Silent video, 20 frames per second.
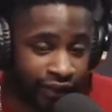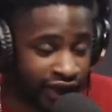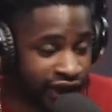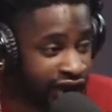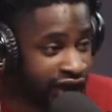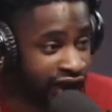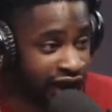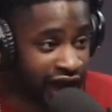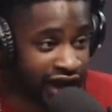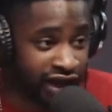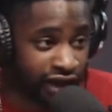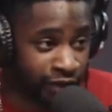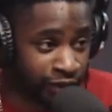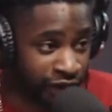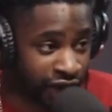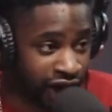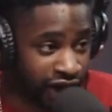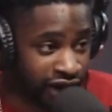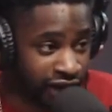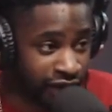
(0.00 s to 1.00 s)
That's a
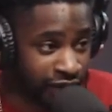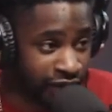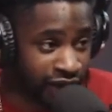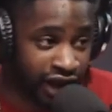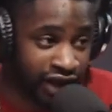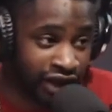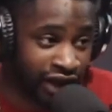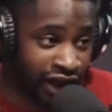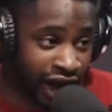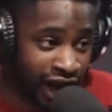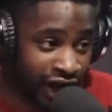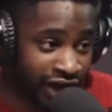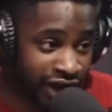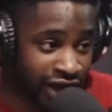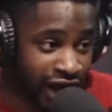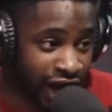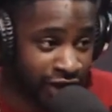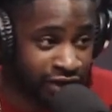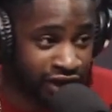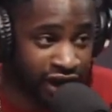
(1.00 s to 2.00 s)
blessing because a lot of
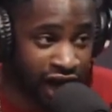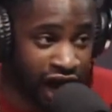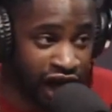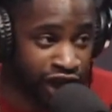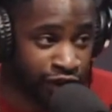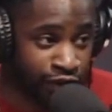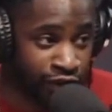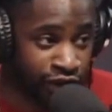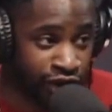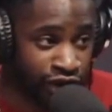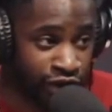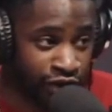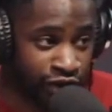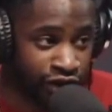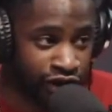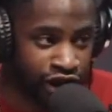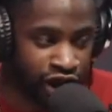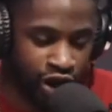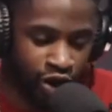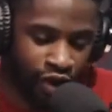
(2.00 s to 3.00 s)
times as
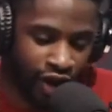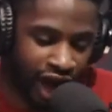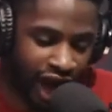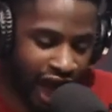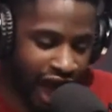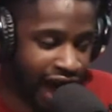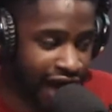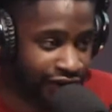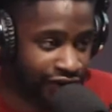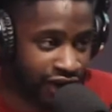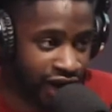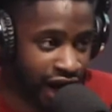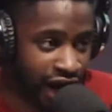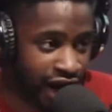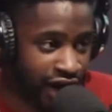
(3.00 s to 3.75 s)
entrepreneurs, you don't have that.